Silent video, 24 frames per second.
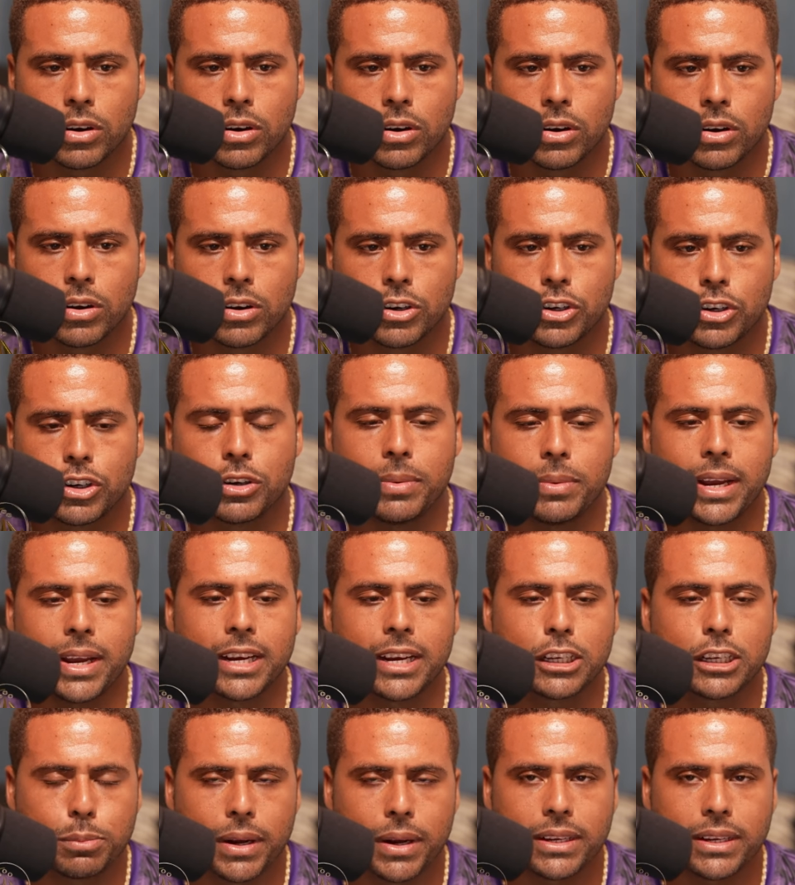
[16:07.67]
should be
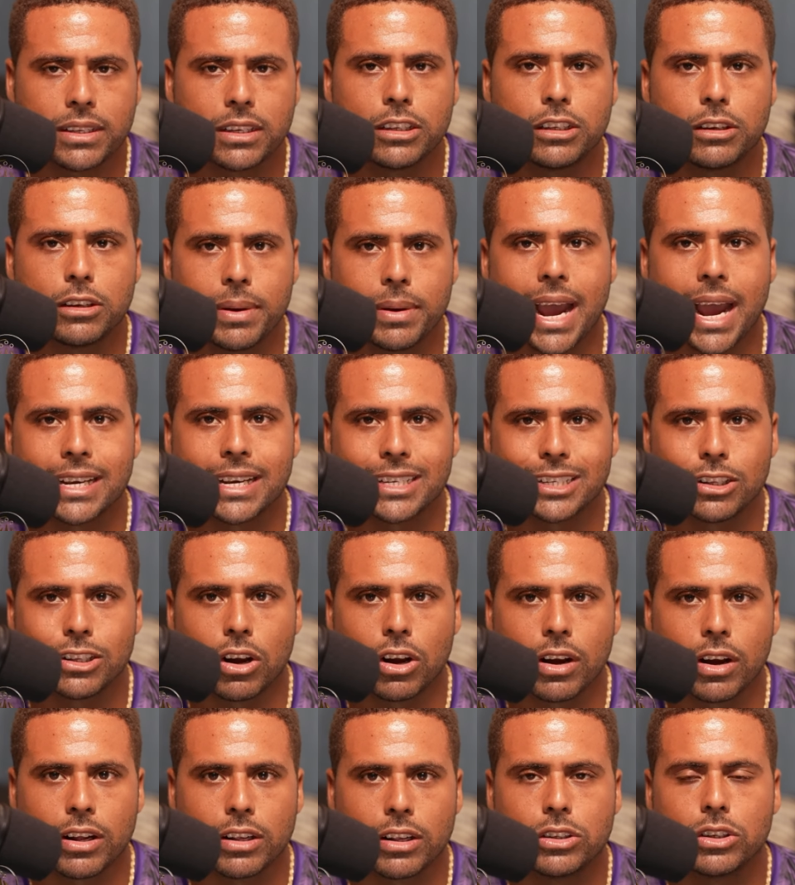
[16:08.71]
expected to be as
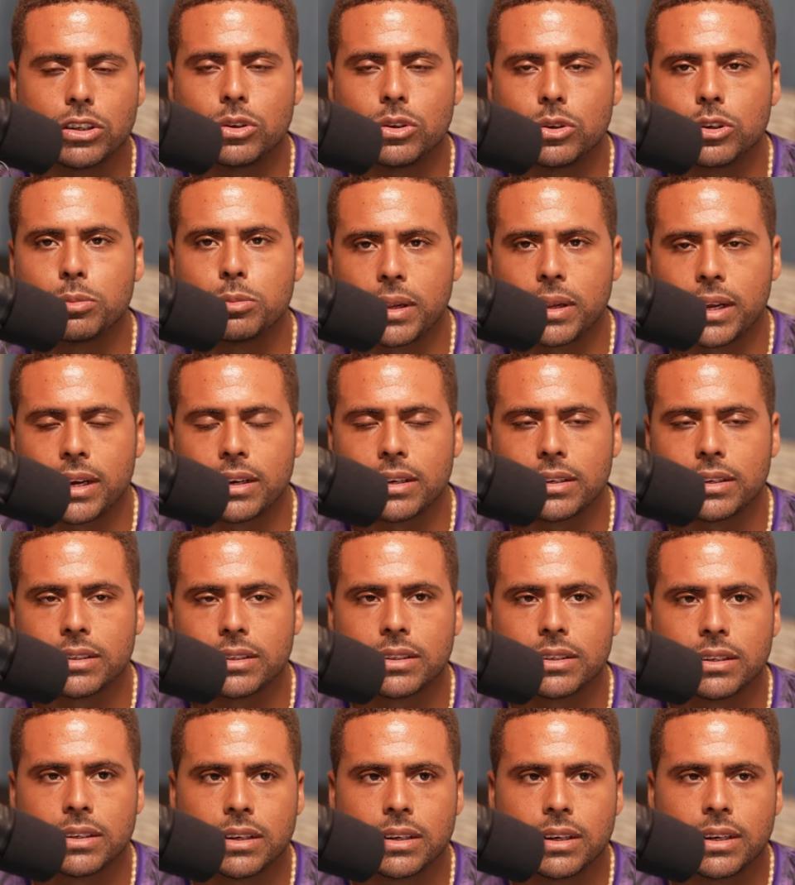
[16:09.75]
loyal to those players.
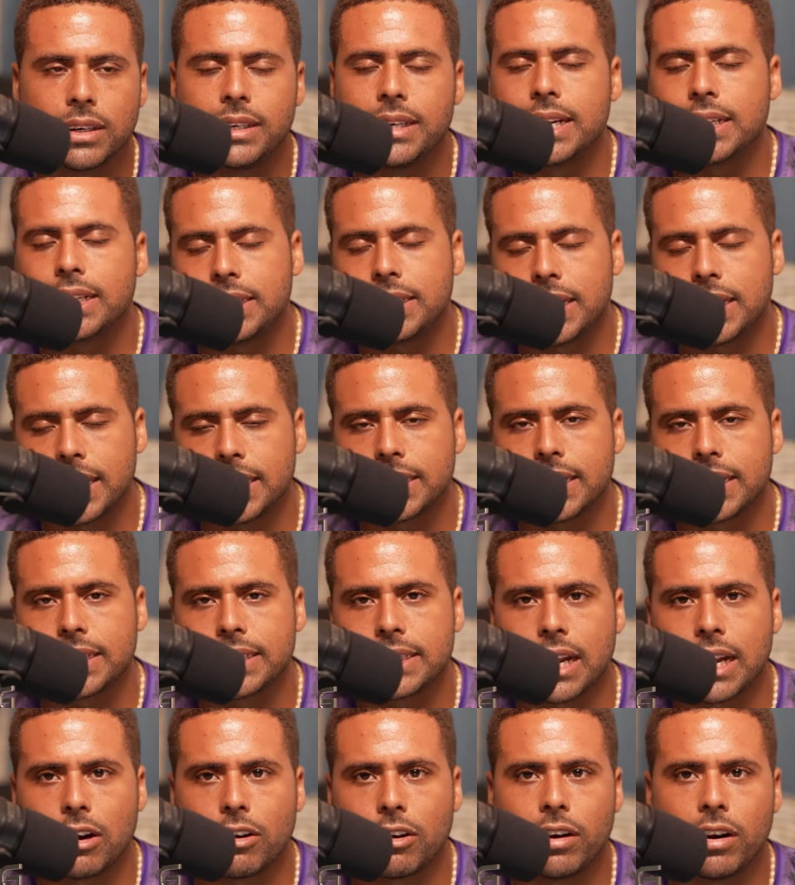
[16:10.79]
Yes, they get a
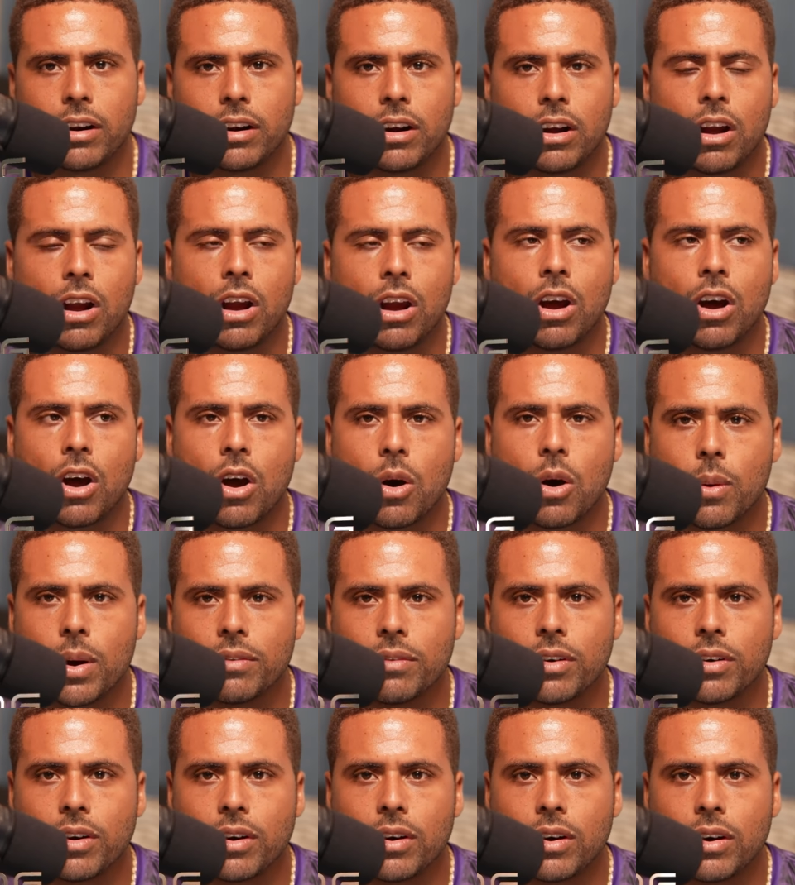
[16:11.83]
salary.
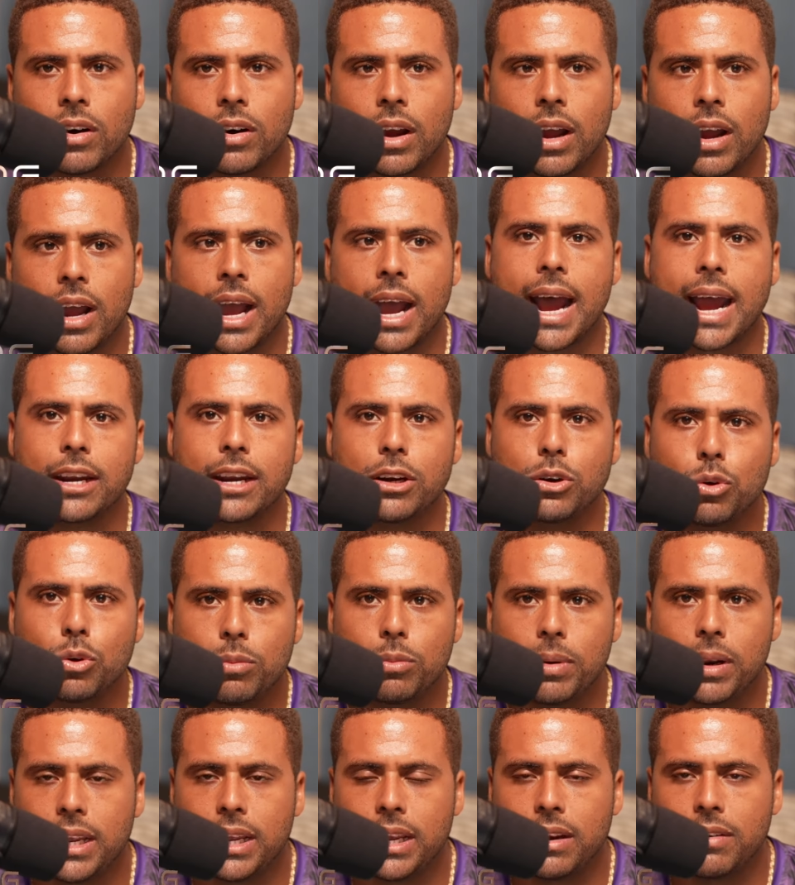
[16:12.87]
However, I do
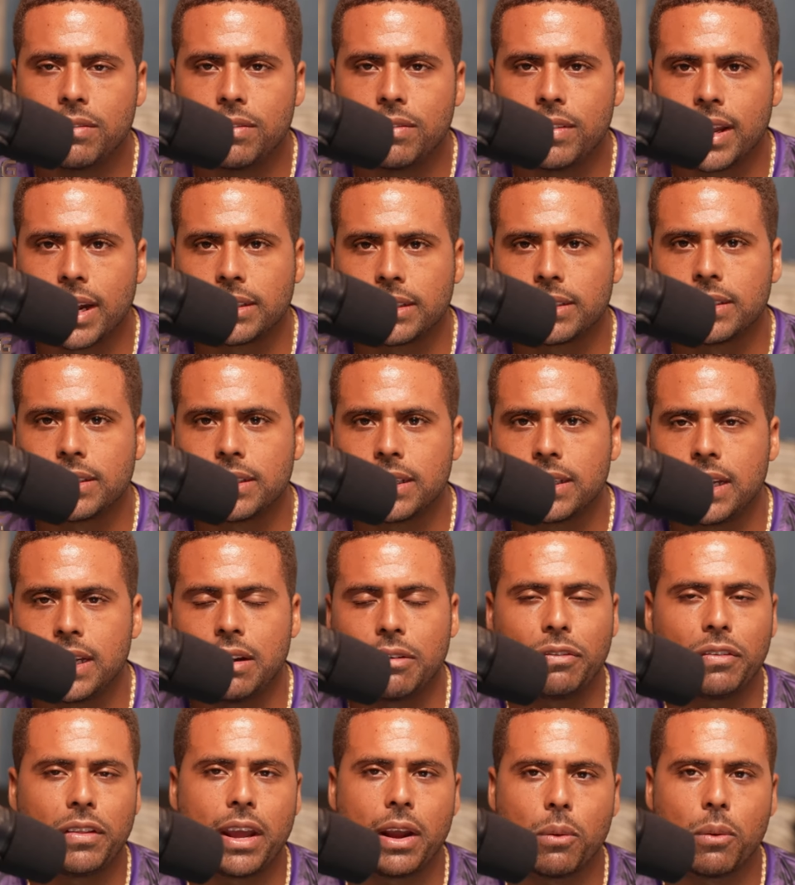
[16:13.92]
believe that if
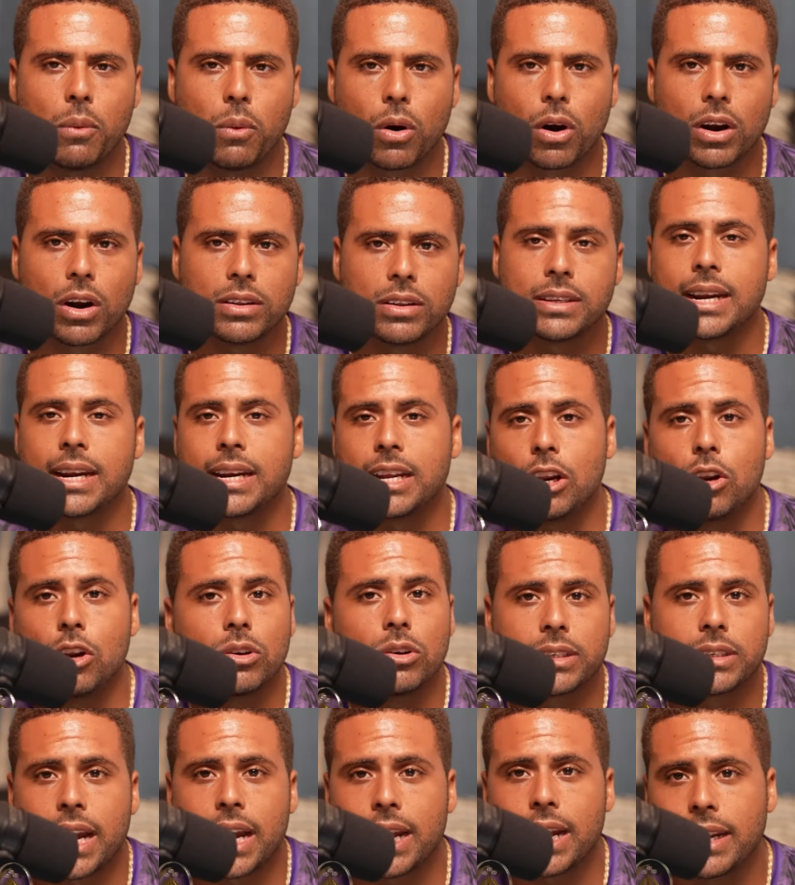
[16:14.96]
they weren't, and it looks
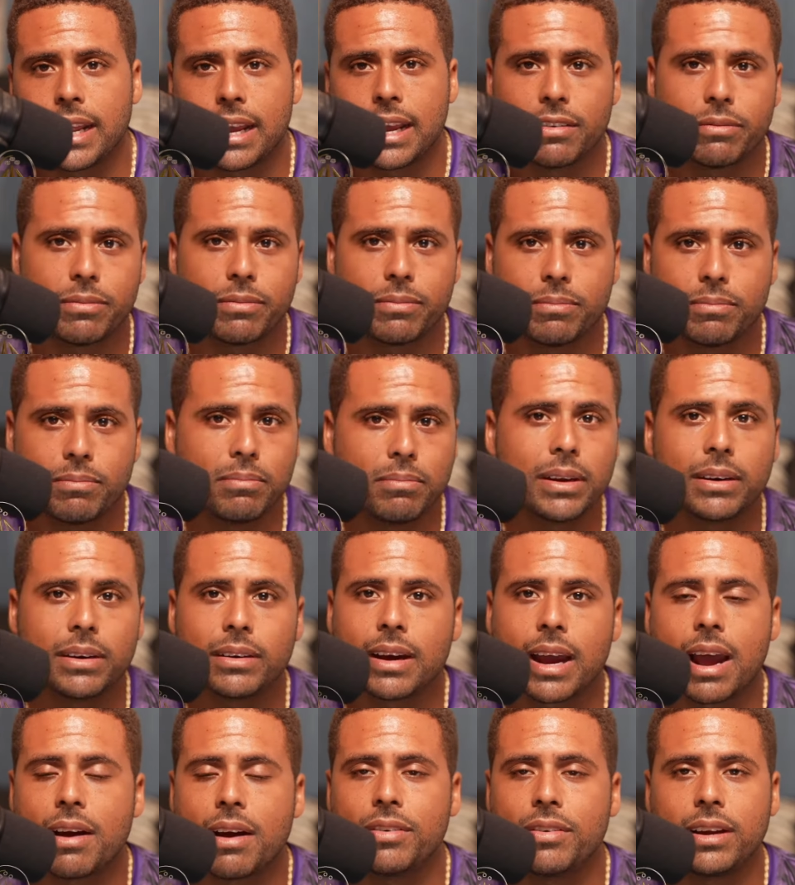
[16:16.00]
like they've been
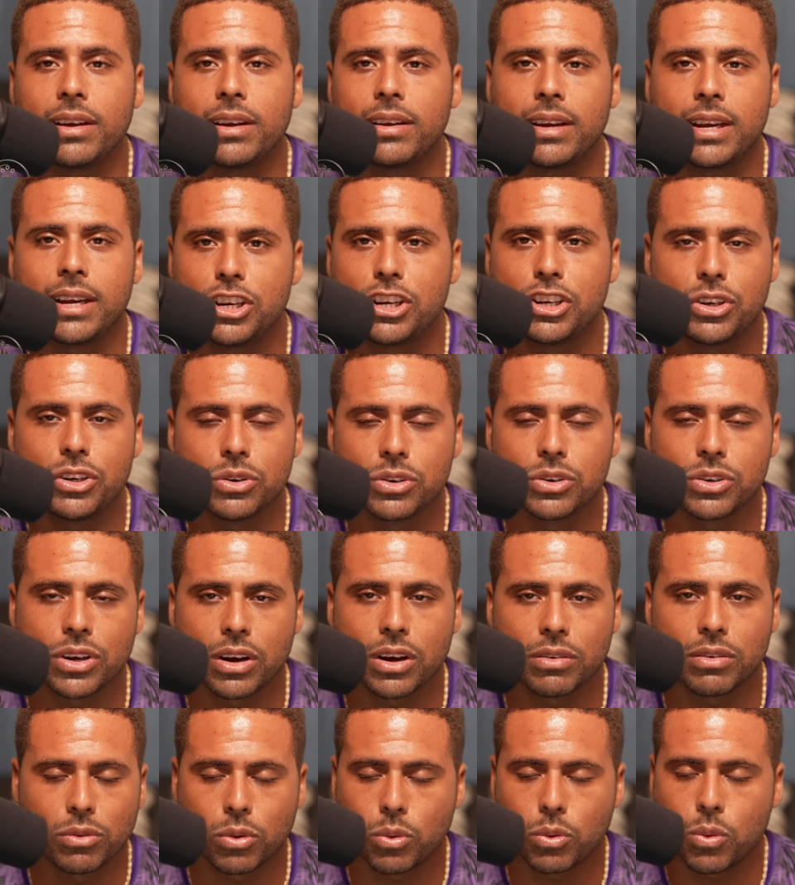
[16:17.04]
having issues
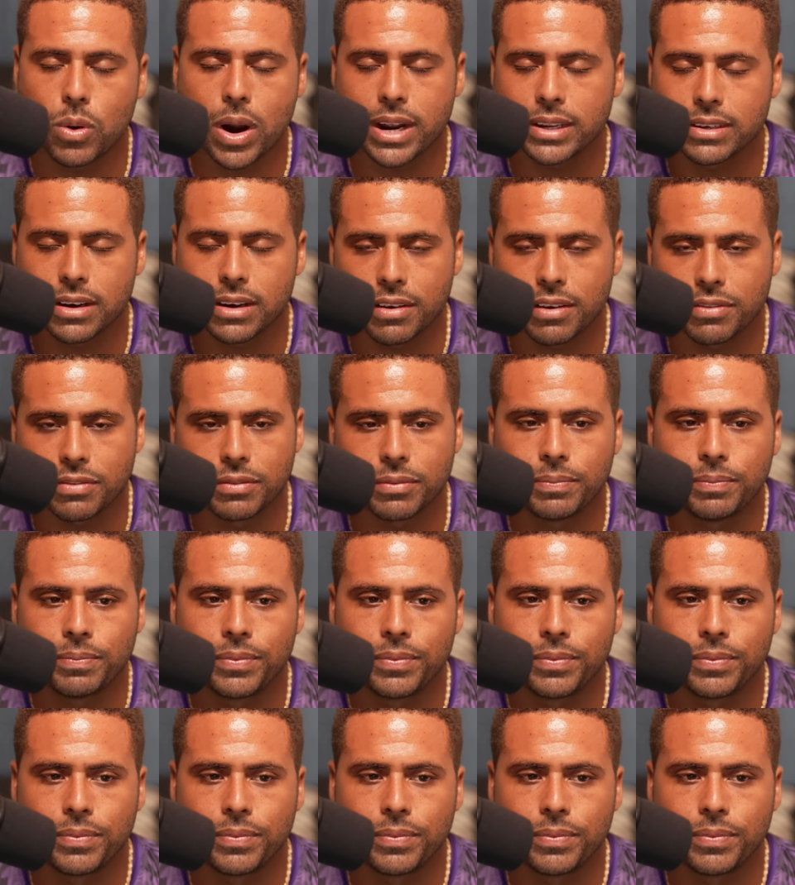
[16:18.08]
quite often,